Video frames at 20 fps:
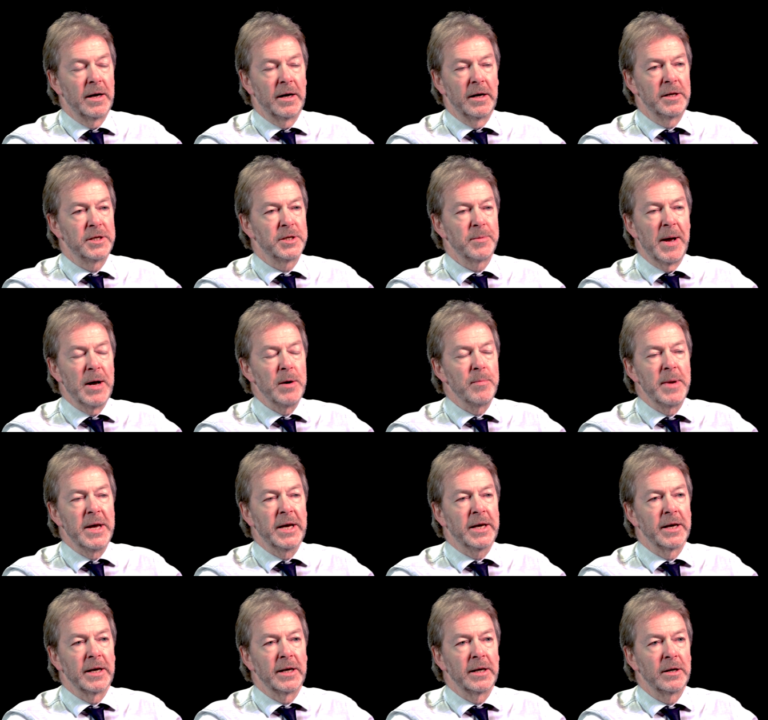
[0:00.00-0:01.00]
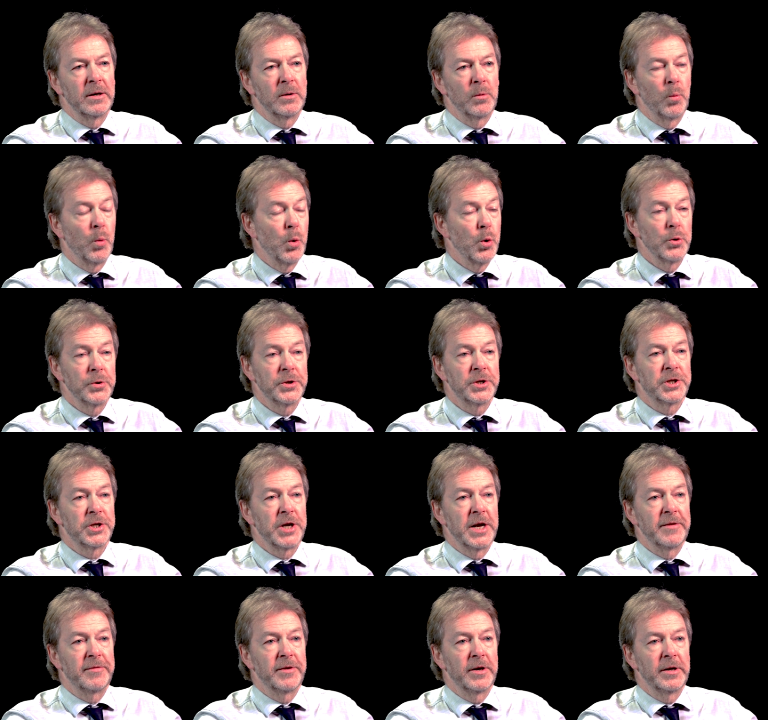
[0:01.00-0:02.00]
Uh, it's about making wards
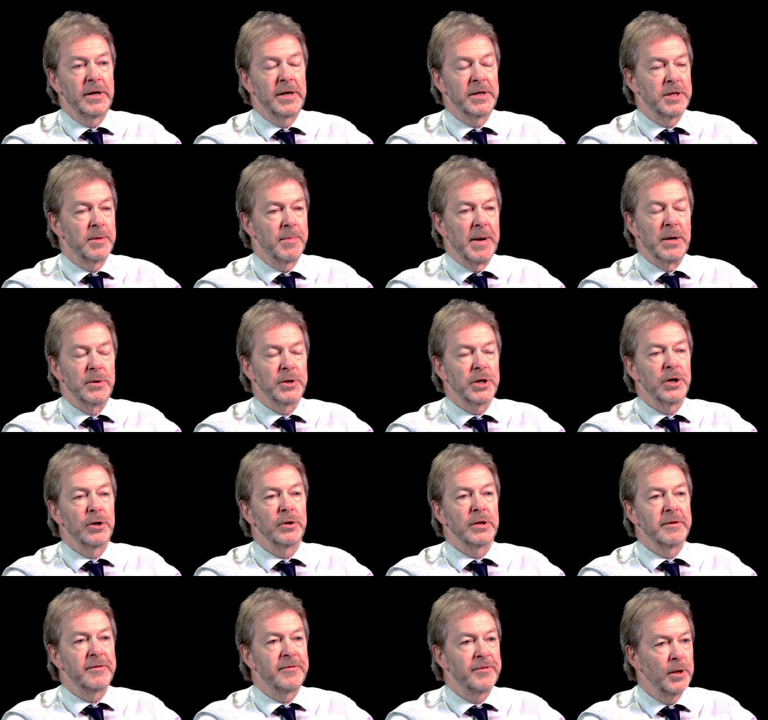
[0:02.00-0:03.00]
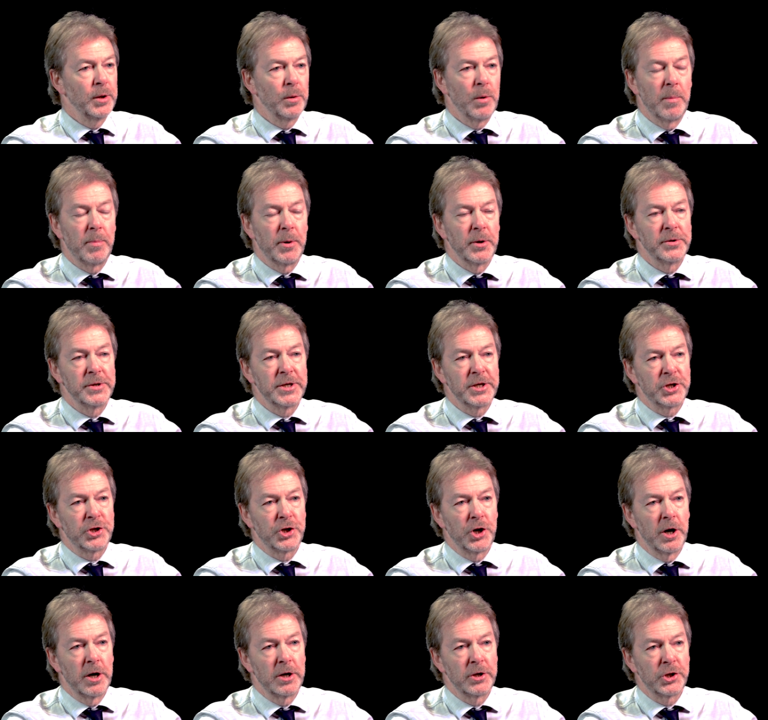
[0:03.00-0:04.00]
safer, it's about early follow-up on
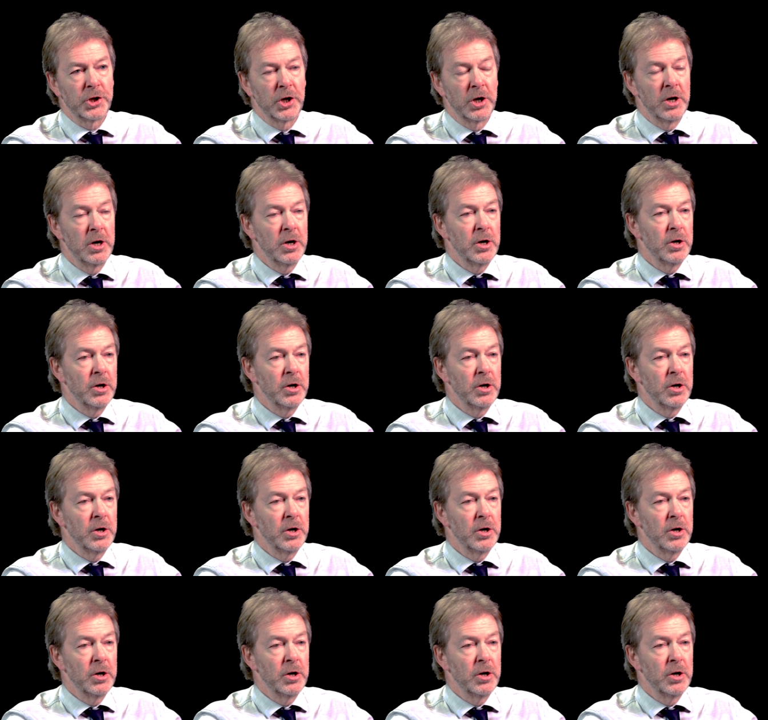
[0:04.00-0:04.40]
discharge,